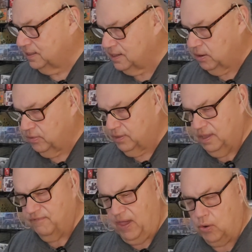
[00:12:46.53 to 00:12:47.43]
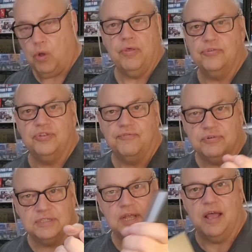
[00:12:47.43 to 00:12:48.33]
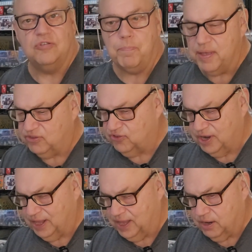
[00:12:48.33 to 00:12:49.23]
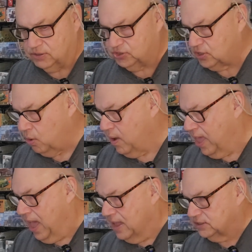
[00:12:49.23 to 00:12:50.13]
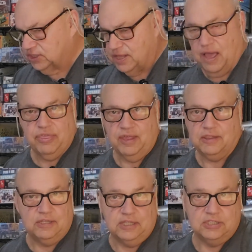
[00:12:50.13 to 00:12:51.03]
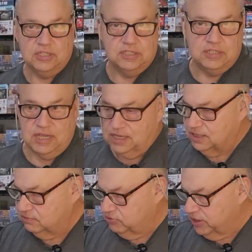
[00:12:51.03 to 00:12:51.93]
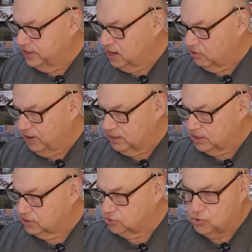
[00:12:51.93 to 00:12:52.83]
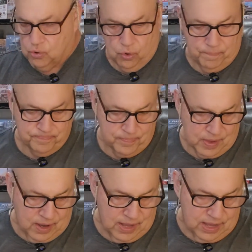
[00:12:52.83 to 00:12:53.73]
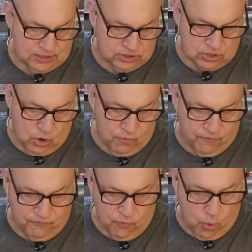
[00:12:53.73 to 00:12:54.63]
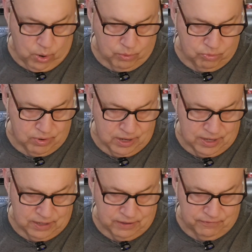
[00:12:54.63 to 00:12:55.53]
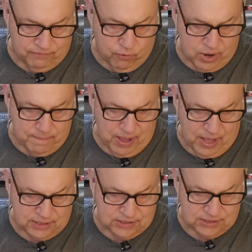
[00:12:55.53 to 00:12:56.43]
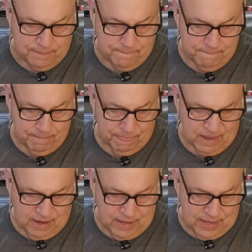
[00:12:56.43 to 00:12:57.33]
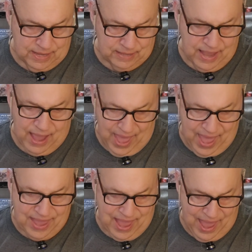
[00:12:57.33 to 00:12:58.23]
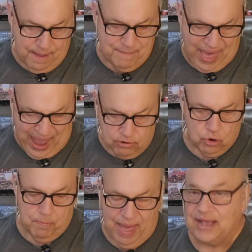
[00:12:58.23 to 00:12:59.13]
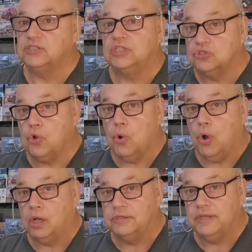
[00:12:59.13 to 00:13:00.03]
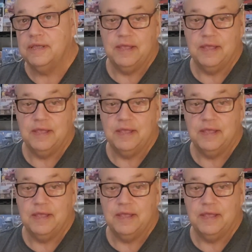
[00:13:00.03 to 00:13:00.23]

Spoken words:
you know, you've got all those different size bits in here. So, gee, I think that this is really a great little tool. So for 40 bucks, yeah, AM Aeromax it's called,